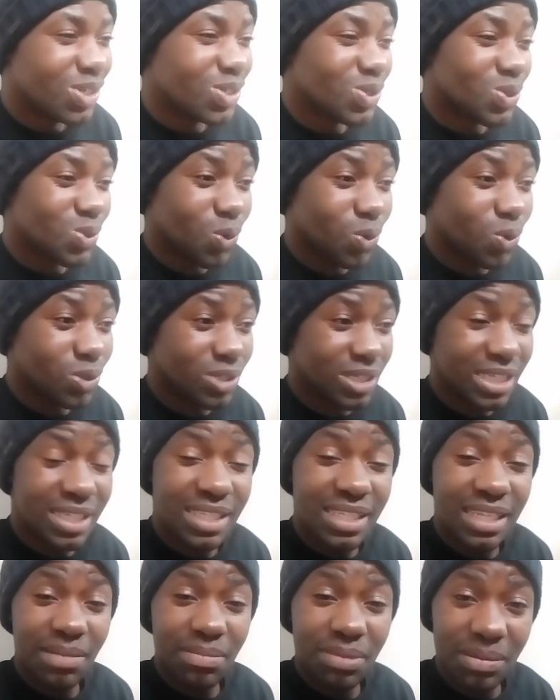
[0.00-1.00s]
So
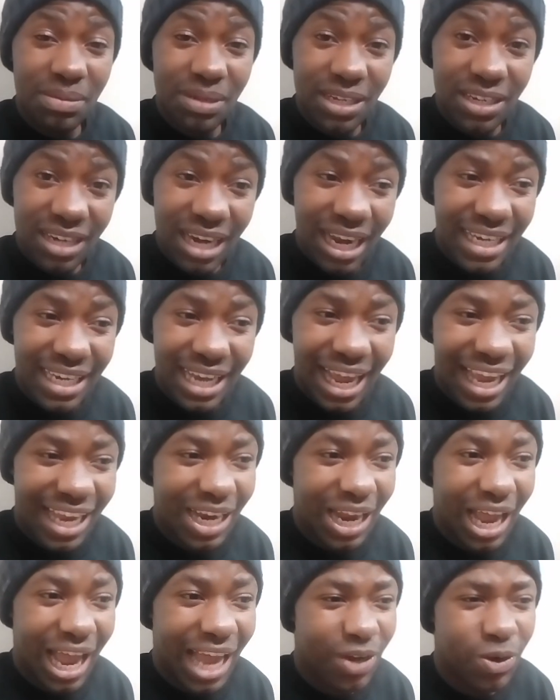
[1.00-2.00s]
since the baby cried,
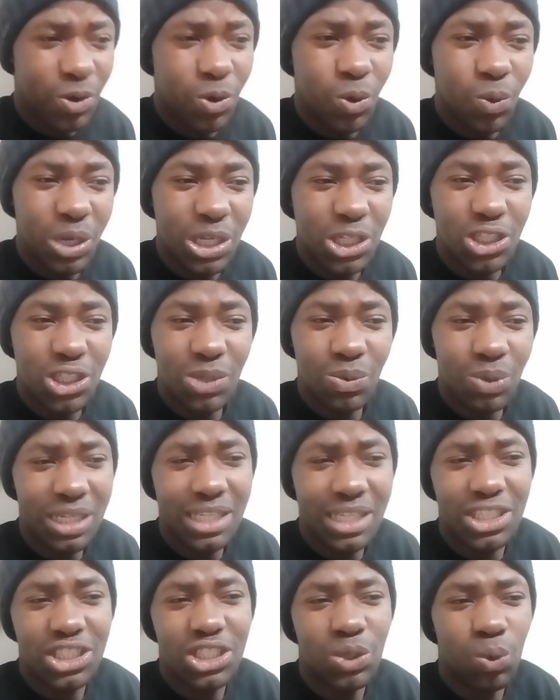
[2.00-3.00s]
I don't know
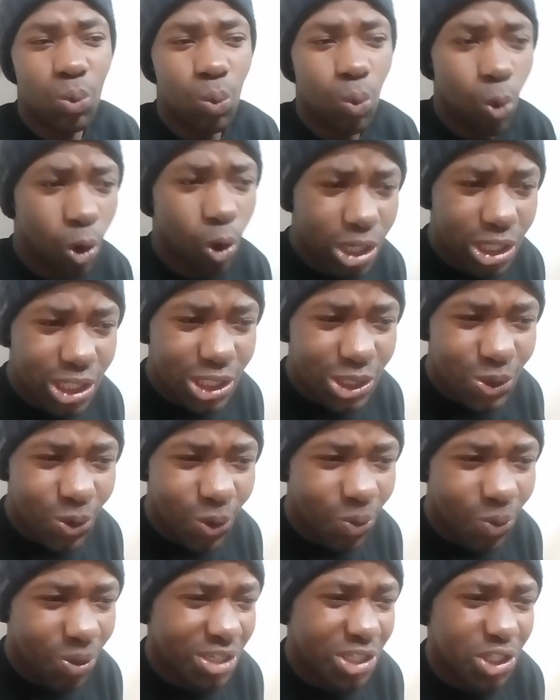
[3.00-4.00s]
whether she walked
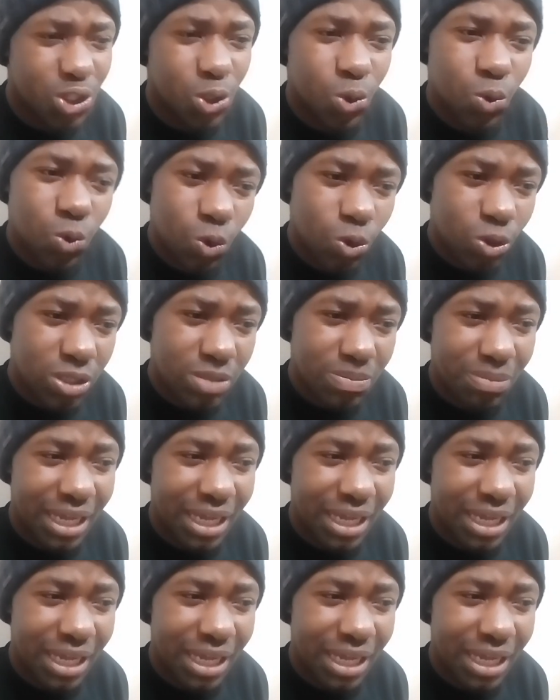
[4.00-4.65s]
or whether she crawled,